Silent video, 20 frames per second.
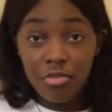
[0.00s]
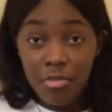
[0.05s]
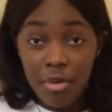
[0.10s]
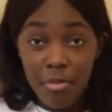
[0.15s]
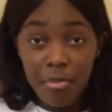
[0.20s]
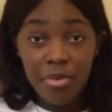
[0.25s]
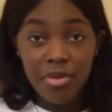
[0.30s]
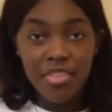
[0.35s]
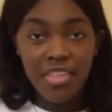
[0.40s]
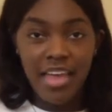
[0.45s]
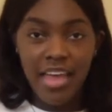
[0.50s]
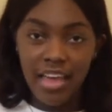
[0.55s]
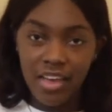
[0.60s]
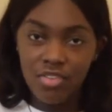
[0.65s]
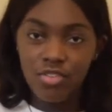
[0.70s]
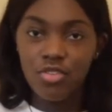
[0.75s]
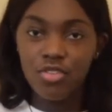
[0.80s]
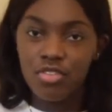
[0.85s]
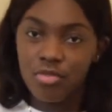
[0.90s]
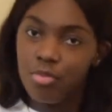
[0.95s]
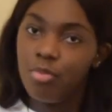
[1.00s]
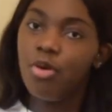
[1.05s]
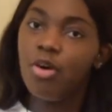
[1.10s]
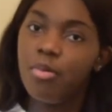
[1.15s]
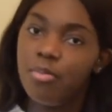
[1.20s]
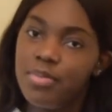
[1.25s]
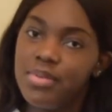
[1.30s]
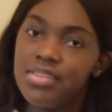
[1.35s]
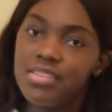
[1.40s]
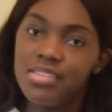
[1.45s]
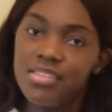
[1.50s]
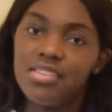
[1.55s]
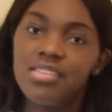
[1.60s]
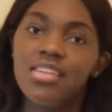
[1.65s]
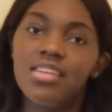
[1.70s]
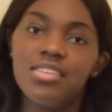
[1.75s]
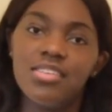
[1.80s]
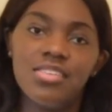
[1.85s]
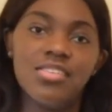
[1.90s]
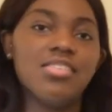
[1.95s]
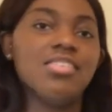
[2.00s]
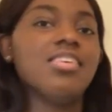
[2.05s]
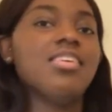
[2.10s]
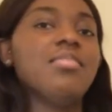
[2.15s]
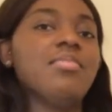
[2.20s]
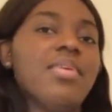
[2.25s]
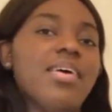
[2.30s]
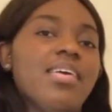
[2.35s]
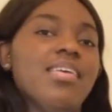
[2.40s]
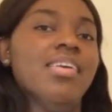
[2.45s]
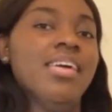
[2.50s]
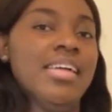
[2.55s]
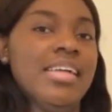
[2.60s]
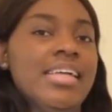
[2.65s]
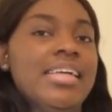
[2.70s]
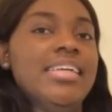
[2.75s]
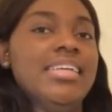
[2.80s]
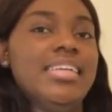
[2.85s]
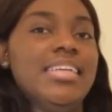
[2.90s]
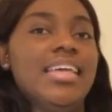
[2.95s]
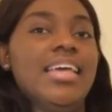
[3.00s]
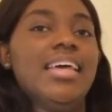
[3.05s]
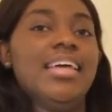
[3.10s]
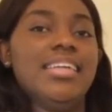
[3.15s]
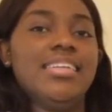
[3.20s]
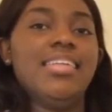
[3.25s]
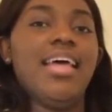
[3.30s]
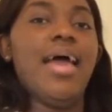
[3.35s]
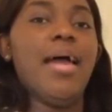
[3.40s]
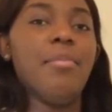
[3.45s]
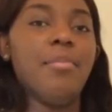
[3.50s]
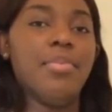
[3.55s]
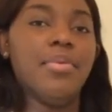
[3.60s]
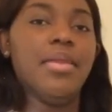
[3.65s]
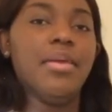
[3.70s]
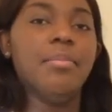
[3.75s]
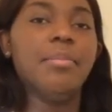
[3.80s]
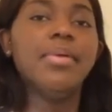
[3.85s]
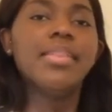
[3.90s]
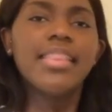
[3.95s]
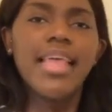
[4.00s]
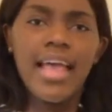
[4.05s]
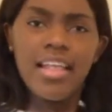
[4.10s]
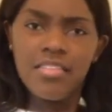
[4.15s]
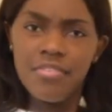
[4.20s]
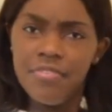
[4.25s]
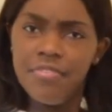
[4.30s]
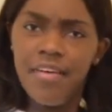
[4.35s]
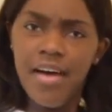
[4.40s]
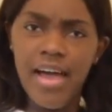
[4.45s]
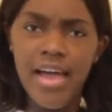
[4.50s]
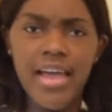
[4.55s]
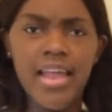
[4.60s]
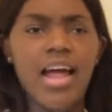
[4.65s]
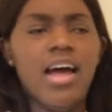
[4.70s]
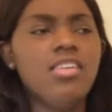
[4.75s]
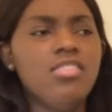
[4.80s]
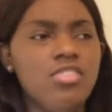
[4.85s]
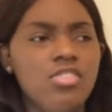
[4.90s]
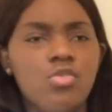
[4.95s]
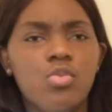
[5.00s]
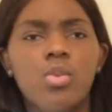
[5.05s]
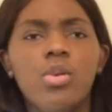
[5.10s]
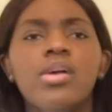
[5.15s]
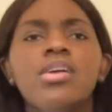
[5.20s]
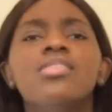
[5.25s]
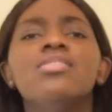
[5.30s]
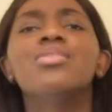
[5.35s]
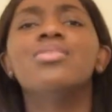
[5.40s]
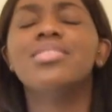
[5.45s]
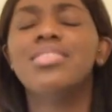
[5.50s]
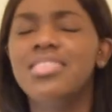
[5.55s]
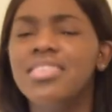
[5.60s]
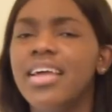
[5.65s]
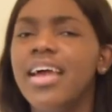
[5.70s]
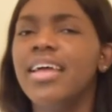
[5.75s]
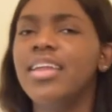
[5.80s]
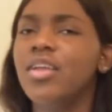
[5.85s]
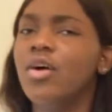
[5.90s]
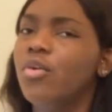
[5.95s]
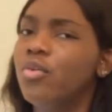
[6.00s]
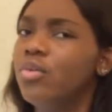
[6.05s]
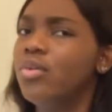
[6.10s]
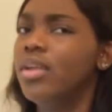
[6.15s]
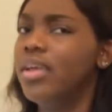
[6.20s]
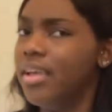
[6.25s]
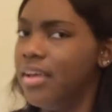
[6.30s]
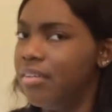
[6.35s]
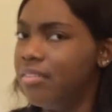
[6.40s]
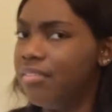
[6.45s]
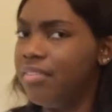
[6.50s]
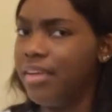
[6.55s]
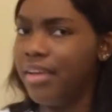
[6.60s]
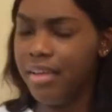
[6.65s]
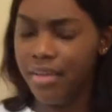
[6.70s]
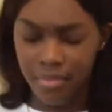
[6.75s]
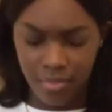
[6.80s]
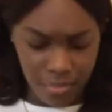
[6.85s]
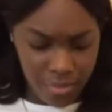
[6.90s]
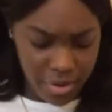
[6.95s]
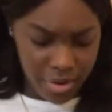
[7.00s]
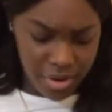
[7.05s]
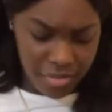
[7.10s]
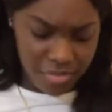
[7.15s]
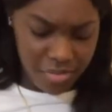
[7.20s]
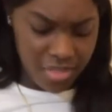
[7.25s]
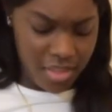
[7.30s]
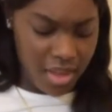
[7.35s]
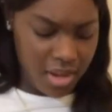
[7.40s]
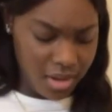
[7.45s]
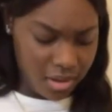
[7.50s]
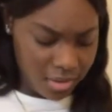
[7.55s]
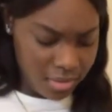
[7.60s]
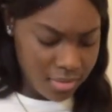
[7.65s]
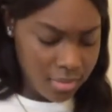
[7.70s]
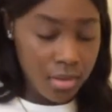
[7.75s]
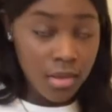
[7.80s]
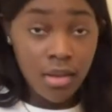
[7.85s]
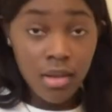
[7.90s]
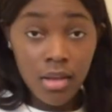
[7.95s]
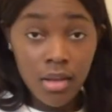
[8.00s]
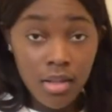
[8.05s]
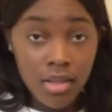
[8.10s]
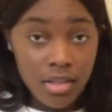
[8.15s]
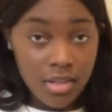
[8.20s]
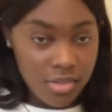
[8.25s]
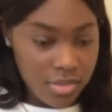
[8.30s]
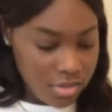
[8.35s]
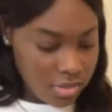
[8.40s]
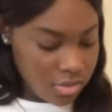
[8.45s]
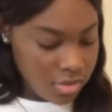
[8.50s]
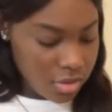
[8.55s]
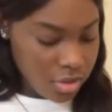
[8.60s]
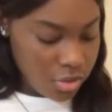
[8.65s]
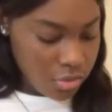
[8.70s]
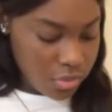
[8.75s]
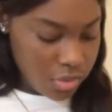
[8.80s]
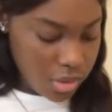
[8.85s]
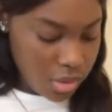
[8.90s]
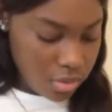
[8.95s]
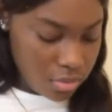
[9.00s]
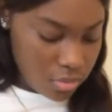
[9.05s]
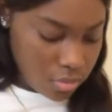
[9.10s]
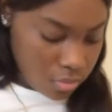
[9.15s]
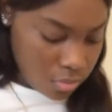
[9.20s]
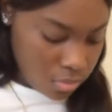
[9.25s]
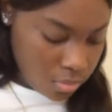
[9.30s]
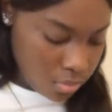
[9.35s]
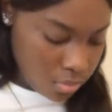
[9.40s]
Remember the extra small business I told y'all about? Yeah, it's happening, but that's fine. I'll just wear it to a stand-only event, wherever that is. This is a cute thing too.